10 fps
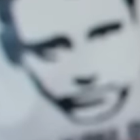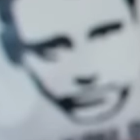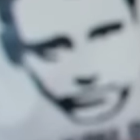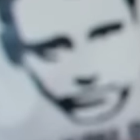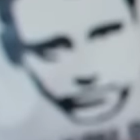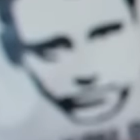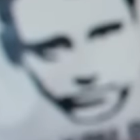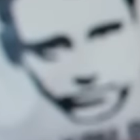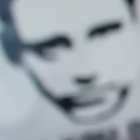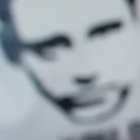
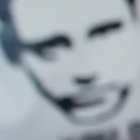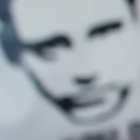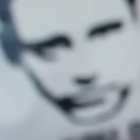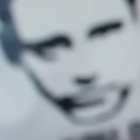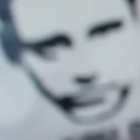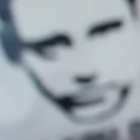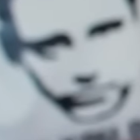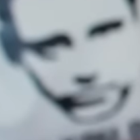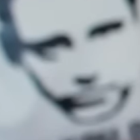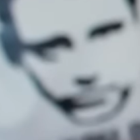
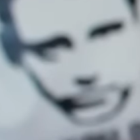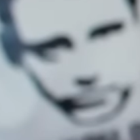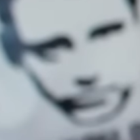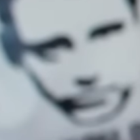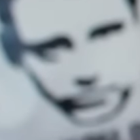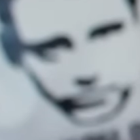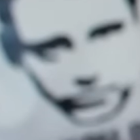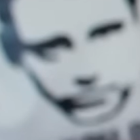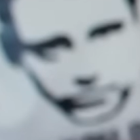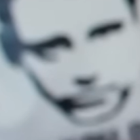
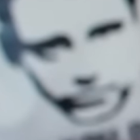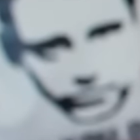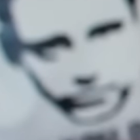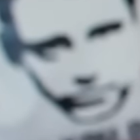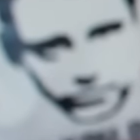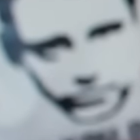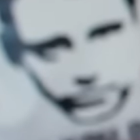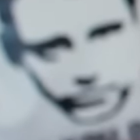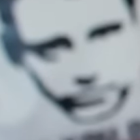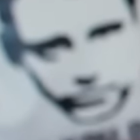
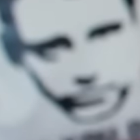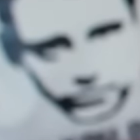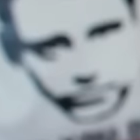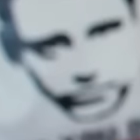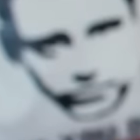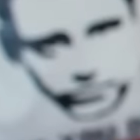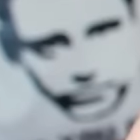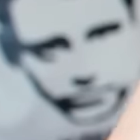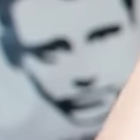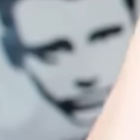
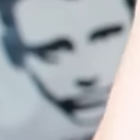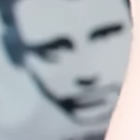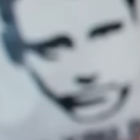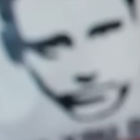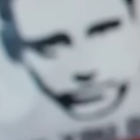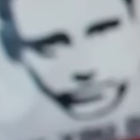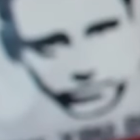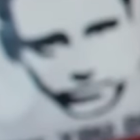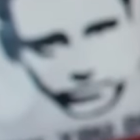The person shown says nothing.